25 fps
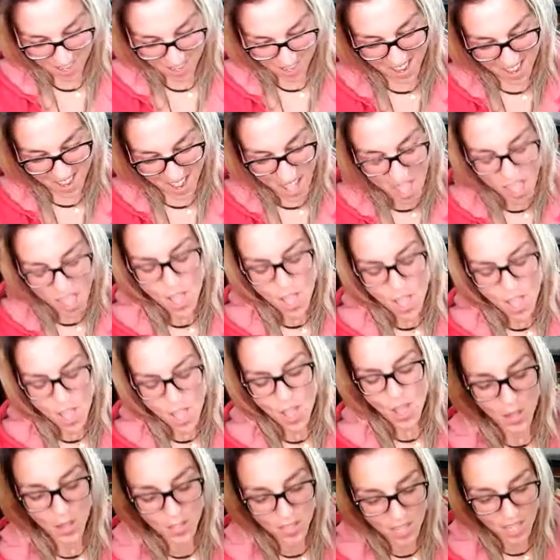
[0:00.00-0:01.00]
Who
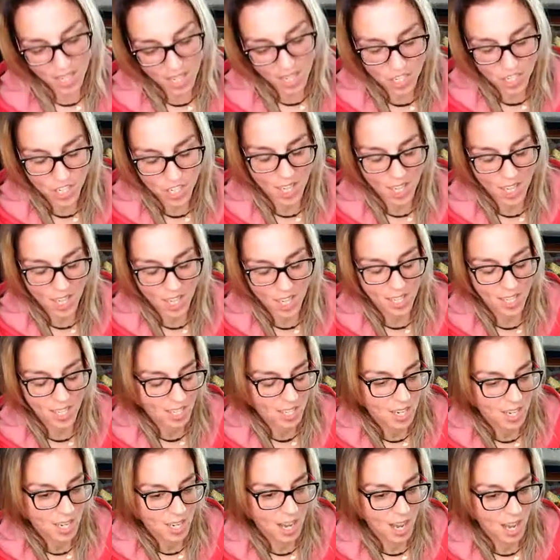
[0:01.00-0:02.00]
else got Jade?
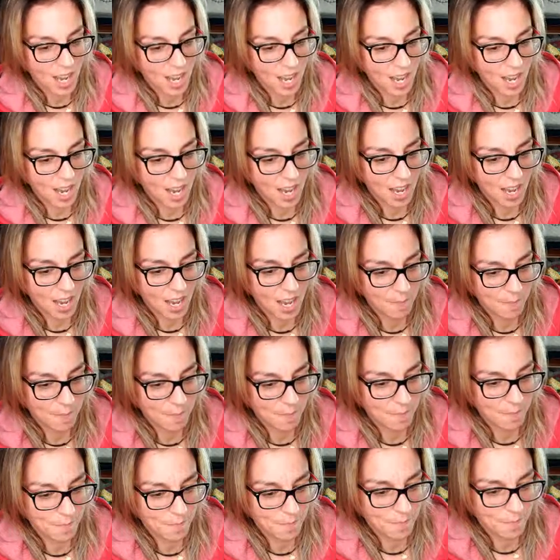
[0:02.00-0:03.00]
That
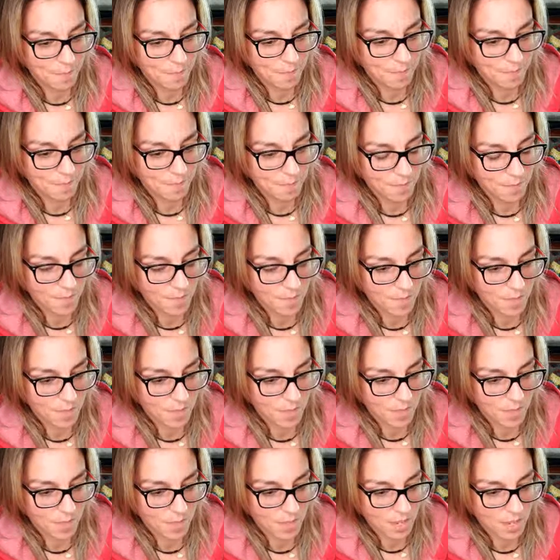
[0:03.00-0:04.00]

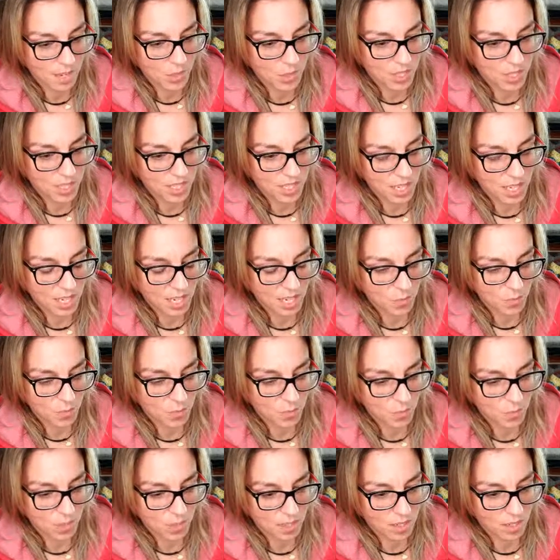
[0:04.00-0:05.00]
was the second
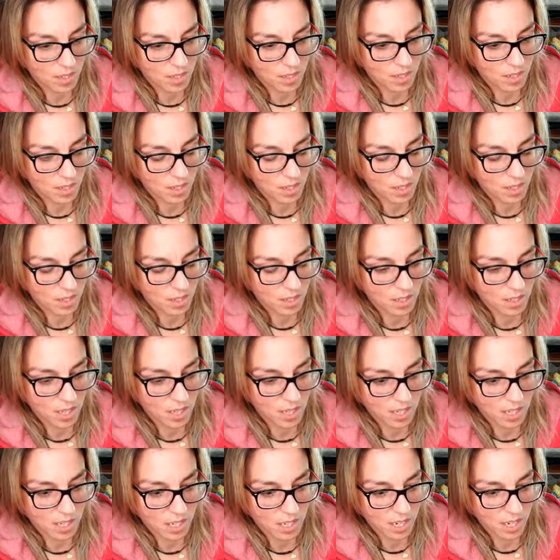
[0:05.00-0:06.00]
one. Not
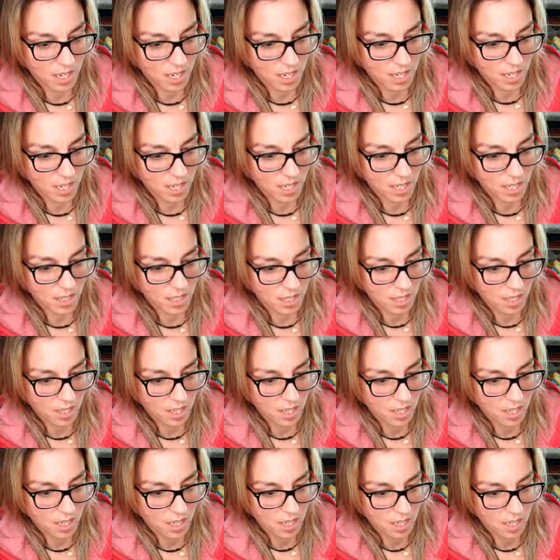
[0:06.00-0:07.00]
Sagittarius.
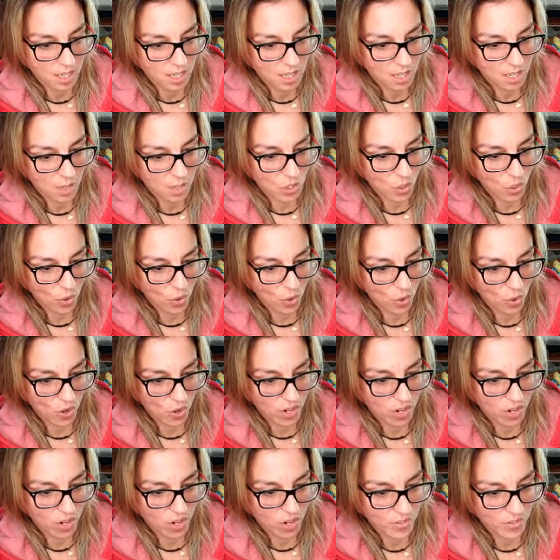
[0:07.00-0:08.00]
It was Taurus.
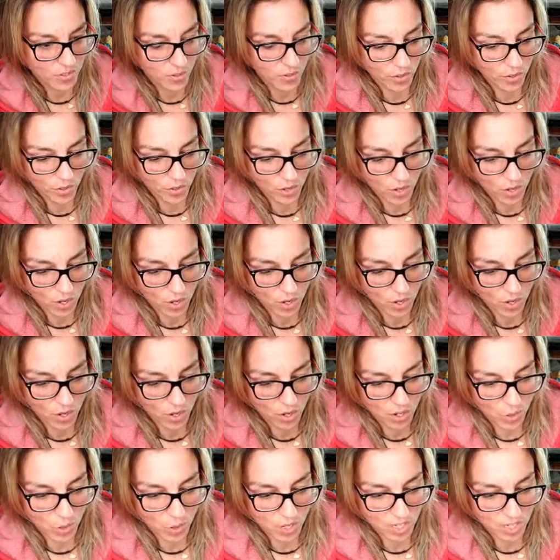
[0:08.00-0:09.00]

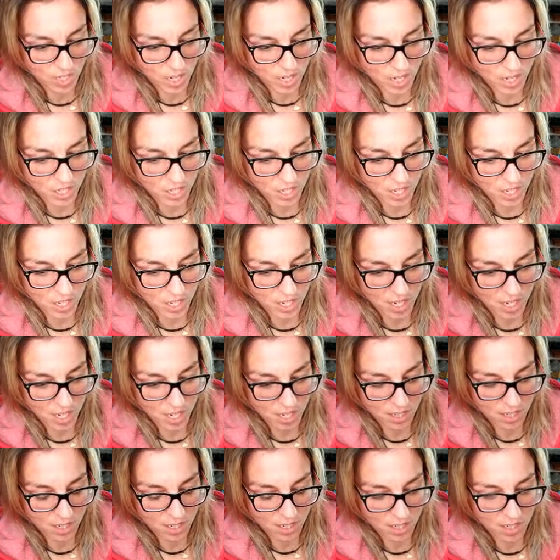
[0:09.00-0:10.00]
Taurus got Jade.
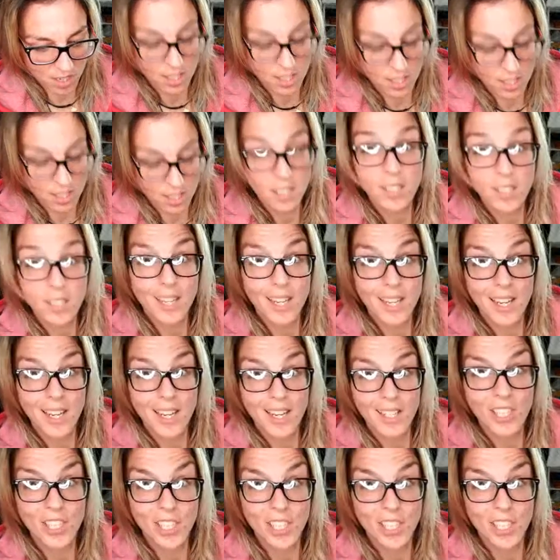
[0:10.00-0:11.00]
Take
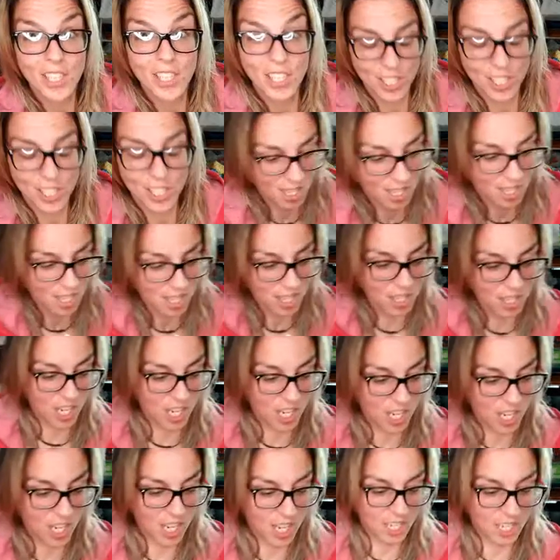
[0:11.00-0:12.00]
action. Jade
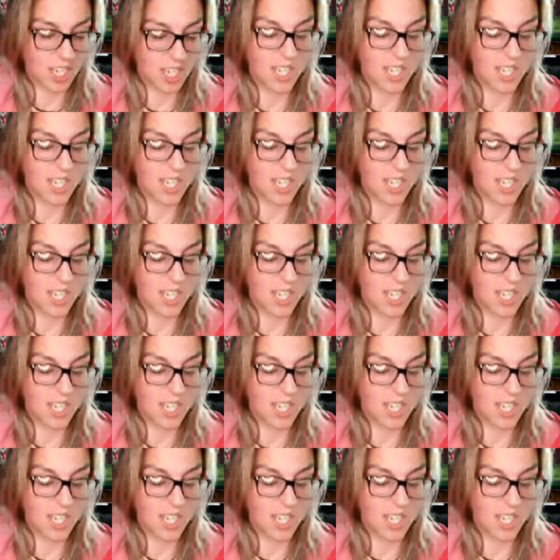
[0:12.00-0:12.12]
is take